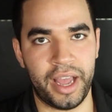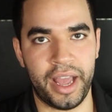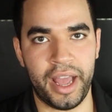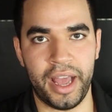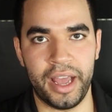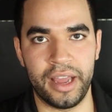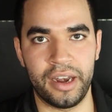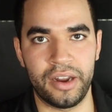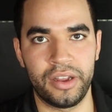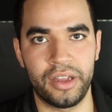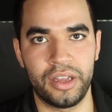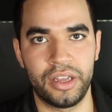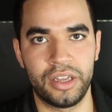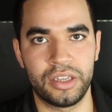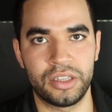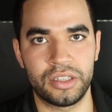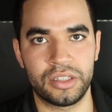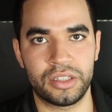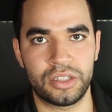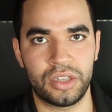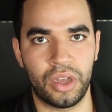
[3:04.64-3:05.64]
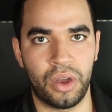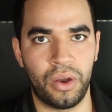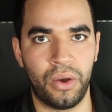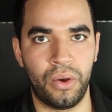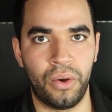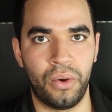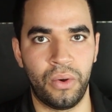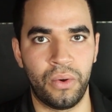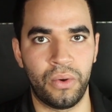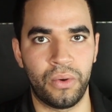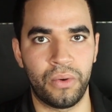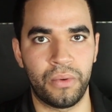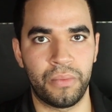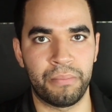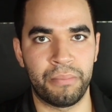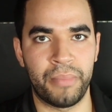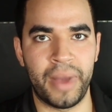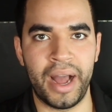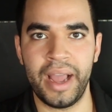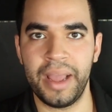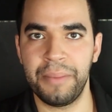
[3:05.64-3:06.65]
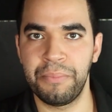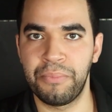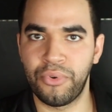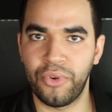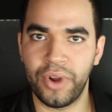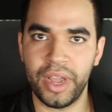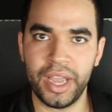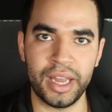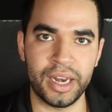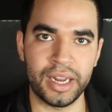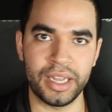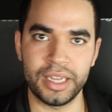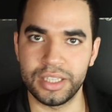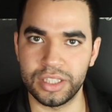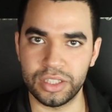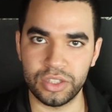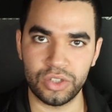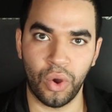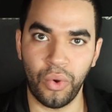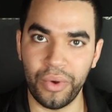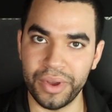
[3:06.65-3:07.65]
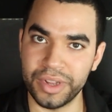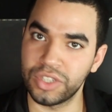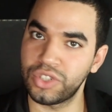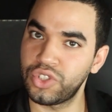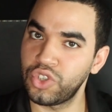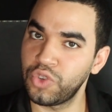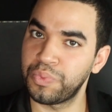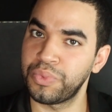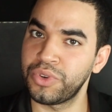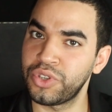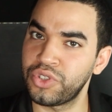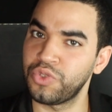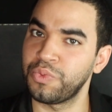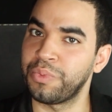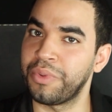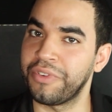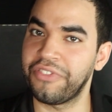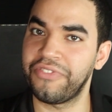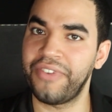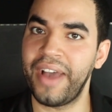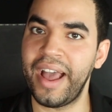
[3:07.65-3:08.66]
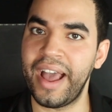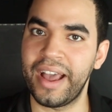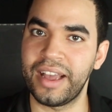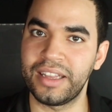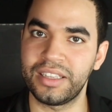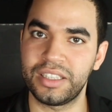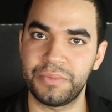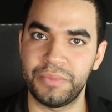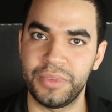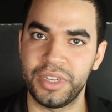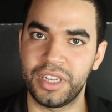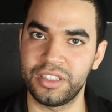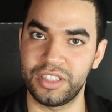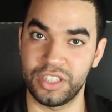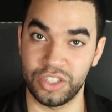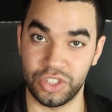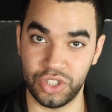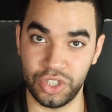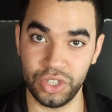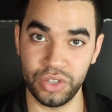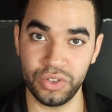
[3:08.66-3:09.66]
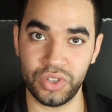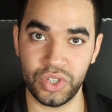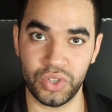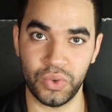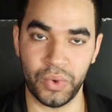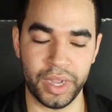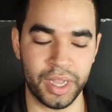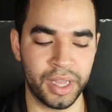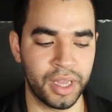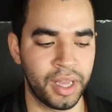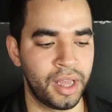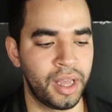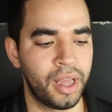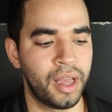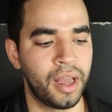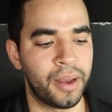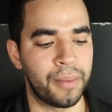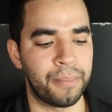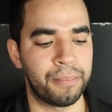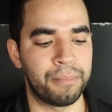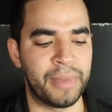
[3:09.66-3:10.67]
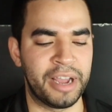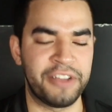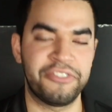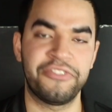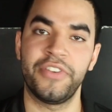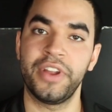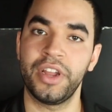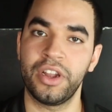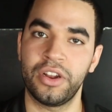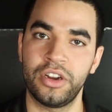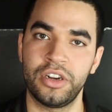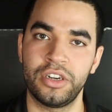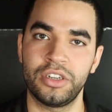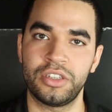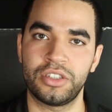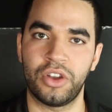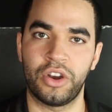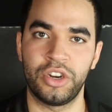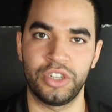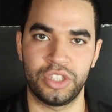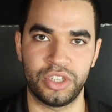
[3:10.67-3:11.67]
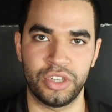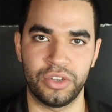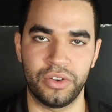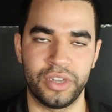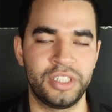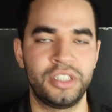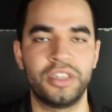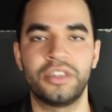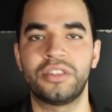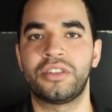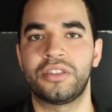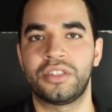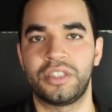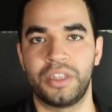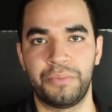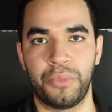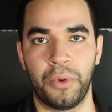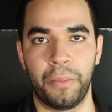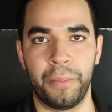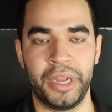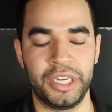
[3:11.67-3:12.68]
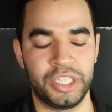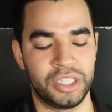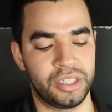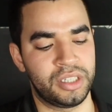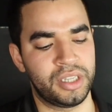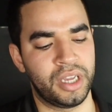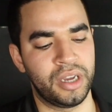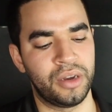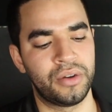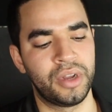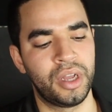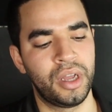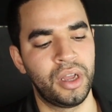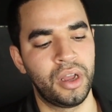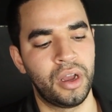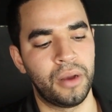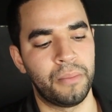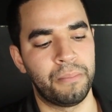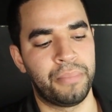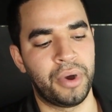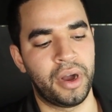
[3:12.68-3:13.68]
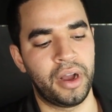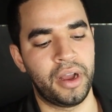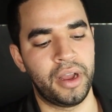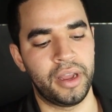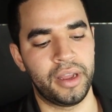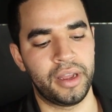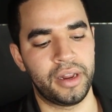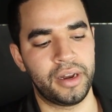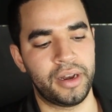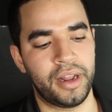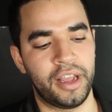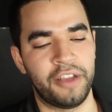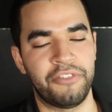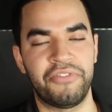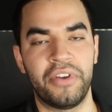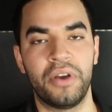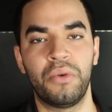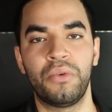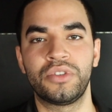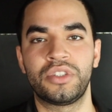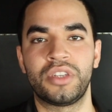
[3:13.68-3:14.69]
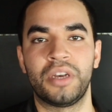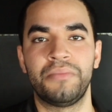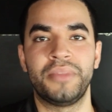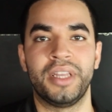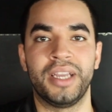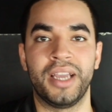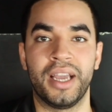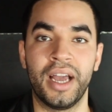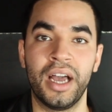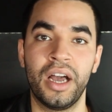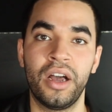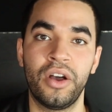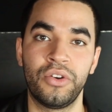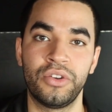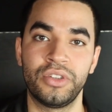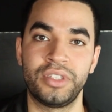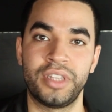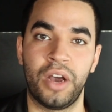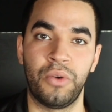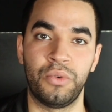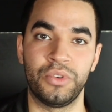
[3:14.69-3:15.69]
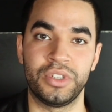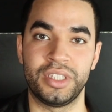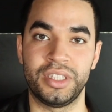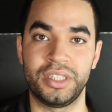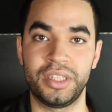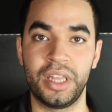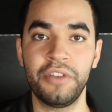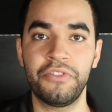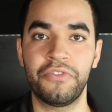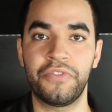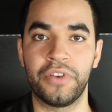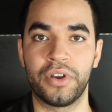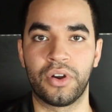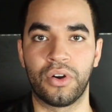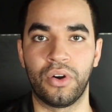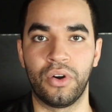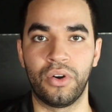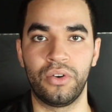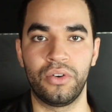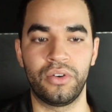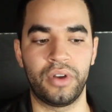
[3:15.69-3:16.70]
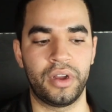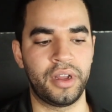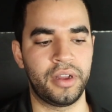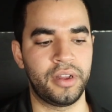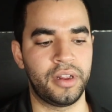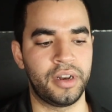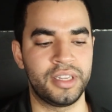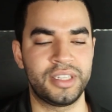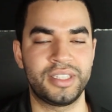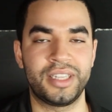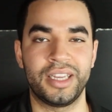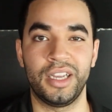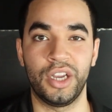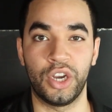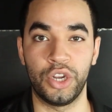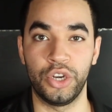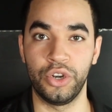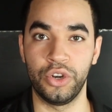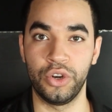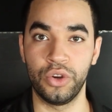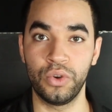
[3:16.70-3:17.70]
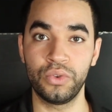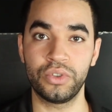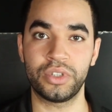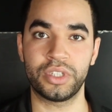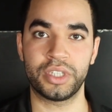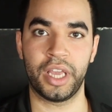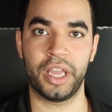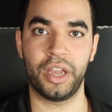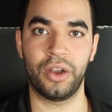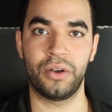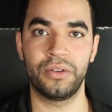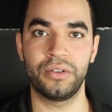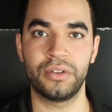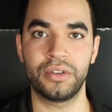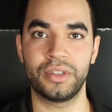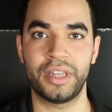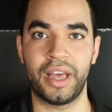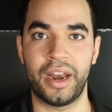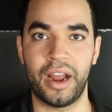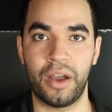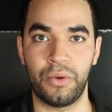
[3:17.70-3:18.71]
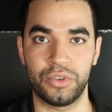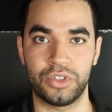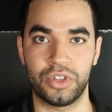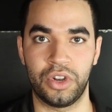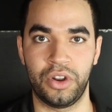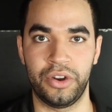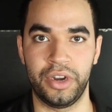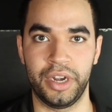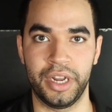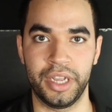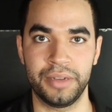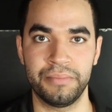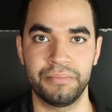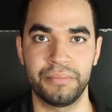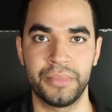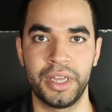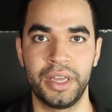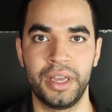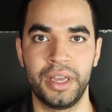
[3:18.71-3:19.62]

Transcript: ahead. So my brain is going super fast because it's used to it. My fingers are too. It's just a simple major scale. But if it was something else that was difficult, let's say a new scale that I was learning,